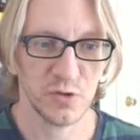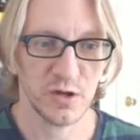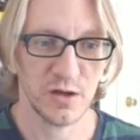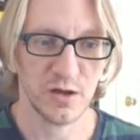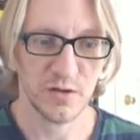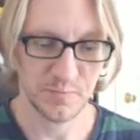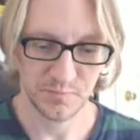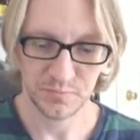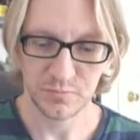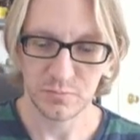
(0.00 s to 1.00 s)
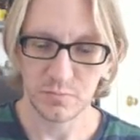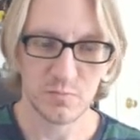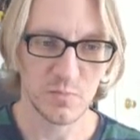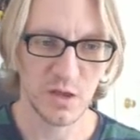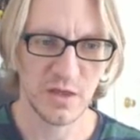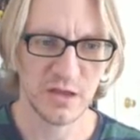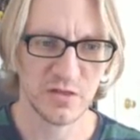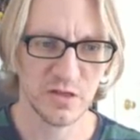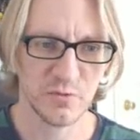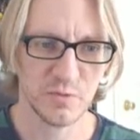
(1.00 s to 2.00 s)
I think it's
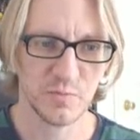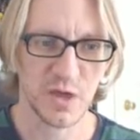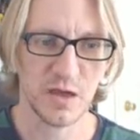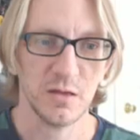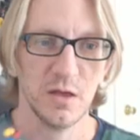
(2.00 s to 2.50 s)
this one? Yeah.